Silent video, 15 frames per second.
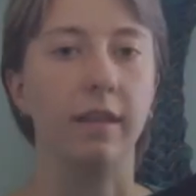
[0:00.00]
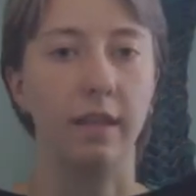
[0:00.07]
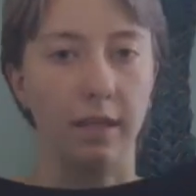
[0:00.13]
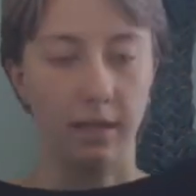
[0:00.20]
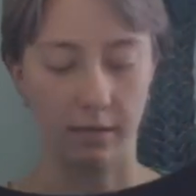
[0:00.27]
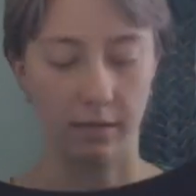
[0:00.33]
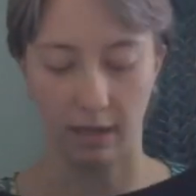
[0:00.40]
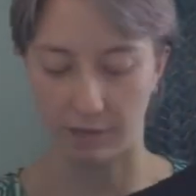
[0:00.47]

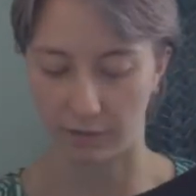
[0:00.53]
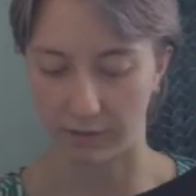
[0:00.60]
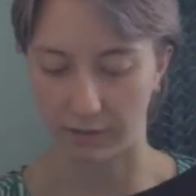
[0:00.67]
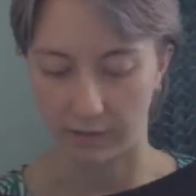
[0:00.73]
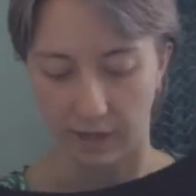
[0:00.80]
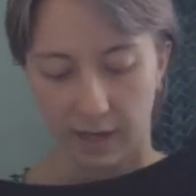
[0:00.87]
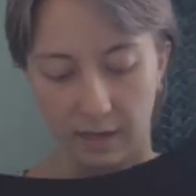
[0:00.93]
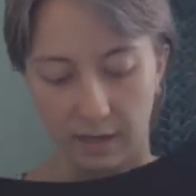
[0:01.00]
the
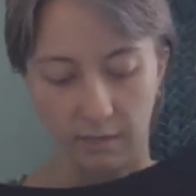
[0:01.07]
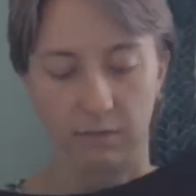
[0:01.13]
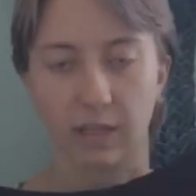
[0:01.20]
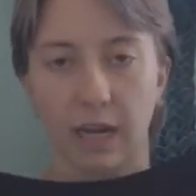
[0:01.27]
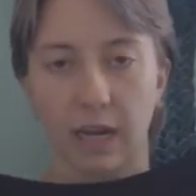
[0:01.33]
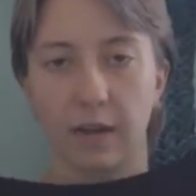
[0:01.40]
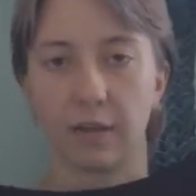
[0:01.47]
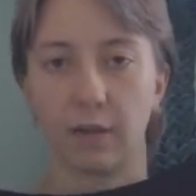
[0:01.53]
edges and
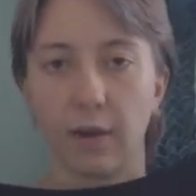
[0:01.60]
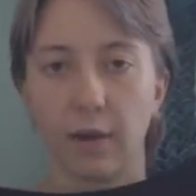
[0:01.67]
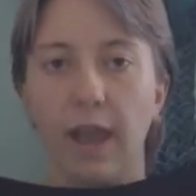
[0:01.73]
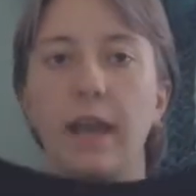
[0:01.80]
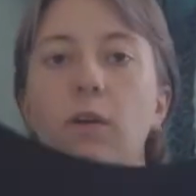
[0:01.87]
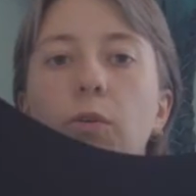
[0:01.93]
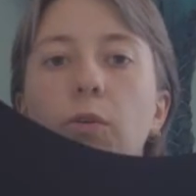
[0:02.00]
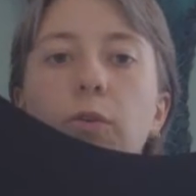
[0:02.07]
down on the
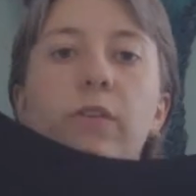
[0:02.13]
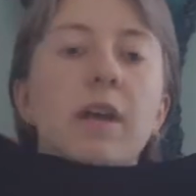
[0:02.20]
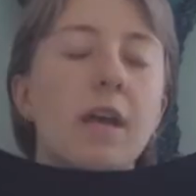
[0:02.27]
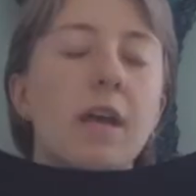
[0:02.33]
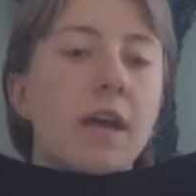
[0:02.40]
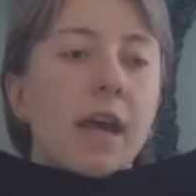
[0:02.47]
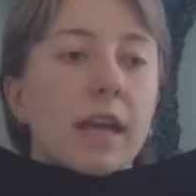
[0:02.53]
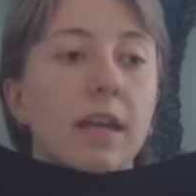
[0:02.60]
ankles
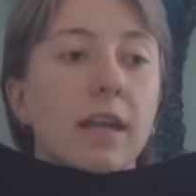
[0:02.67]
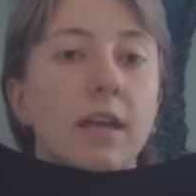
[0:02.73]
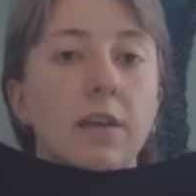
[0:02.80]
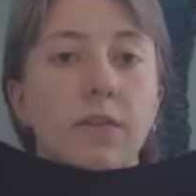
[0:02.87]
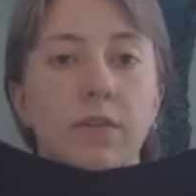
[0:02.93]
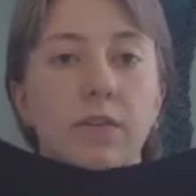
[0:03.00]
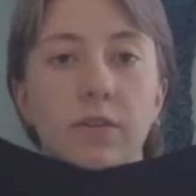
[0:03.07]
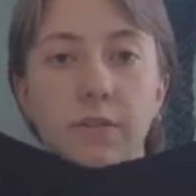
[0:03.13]

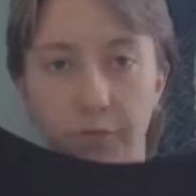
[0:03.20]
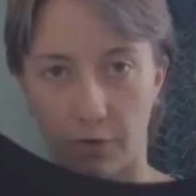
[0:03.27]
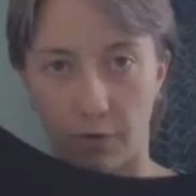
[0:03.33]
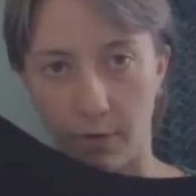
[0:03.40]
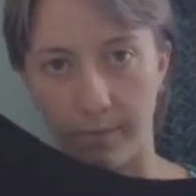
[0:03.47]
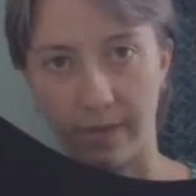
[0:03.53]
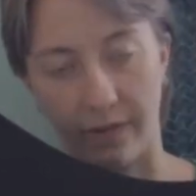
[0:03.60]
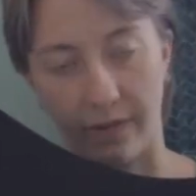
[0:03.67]
is
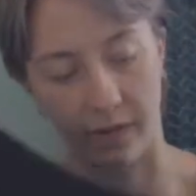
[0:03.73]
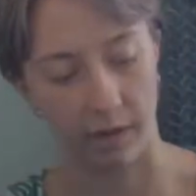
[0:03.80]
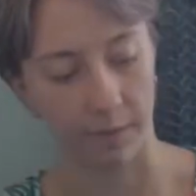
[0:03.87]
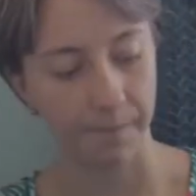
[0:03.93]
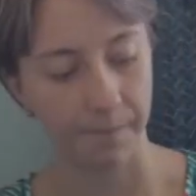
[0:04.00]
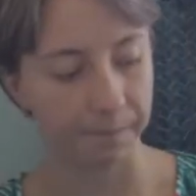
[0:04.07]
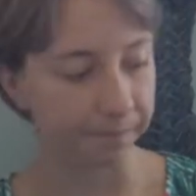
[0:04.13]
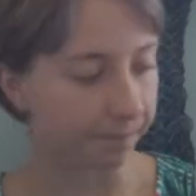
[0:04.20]
from this
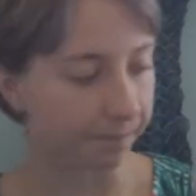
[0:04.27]
year.